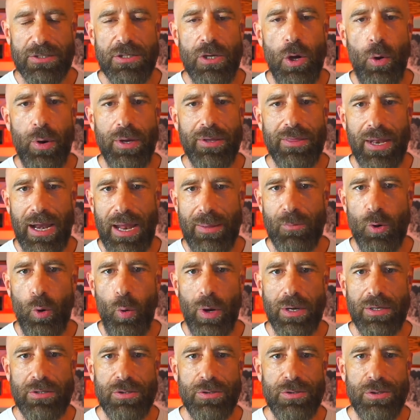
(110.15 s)
knowing that I'm
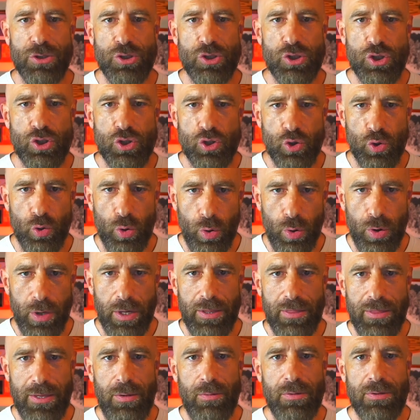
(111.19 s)
going to destroy
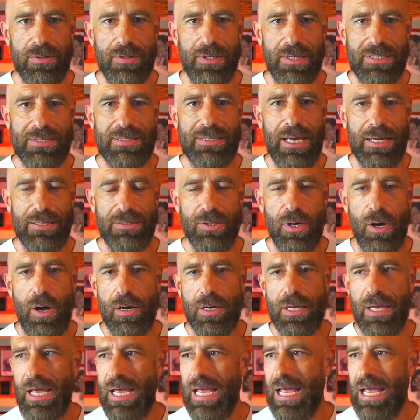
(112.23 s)
this TED Talk,